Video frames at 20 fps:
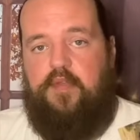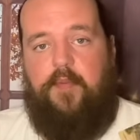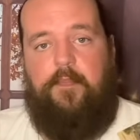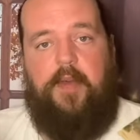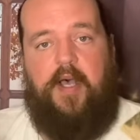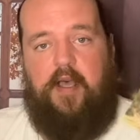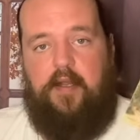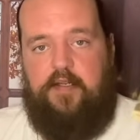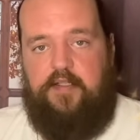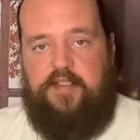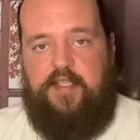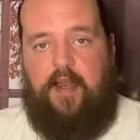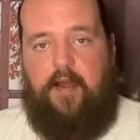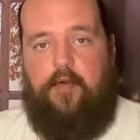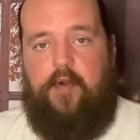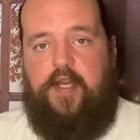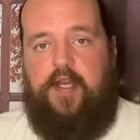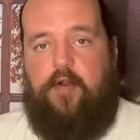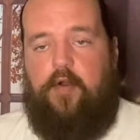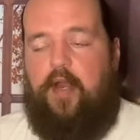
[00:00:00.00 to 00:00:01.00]
the
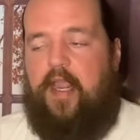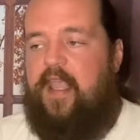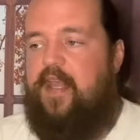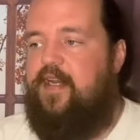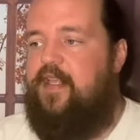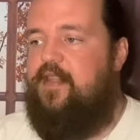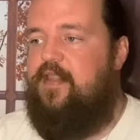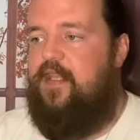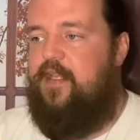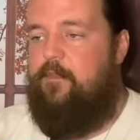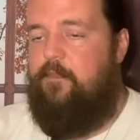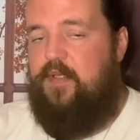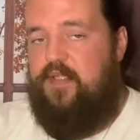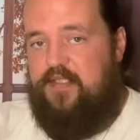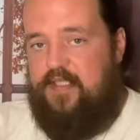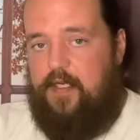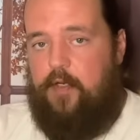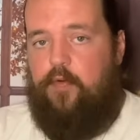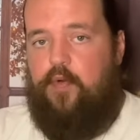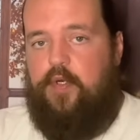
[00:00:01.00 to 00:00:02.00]
monetary or anything
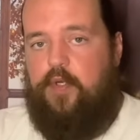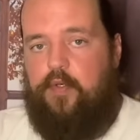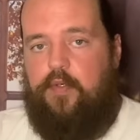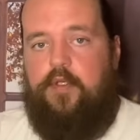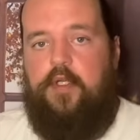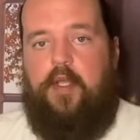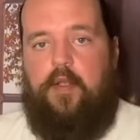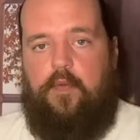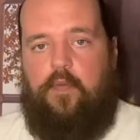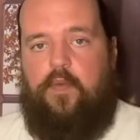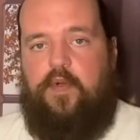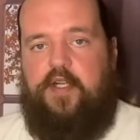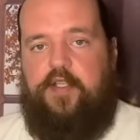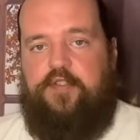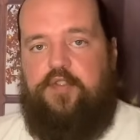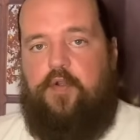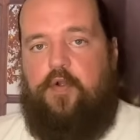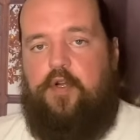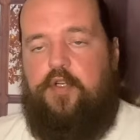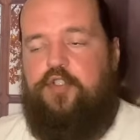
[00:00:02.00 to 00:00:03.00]
material when
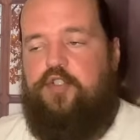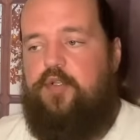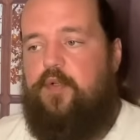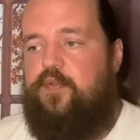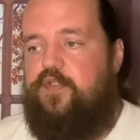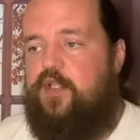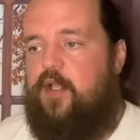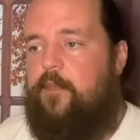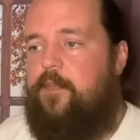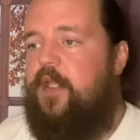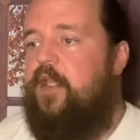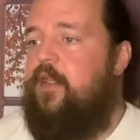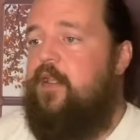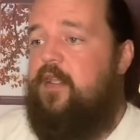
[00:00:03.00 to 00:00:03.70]
this card shows up.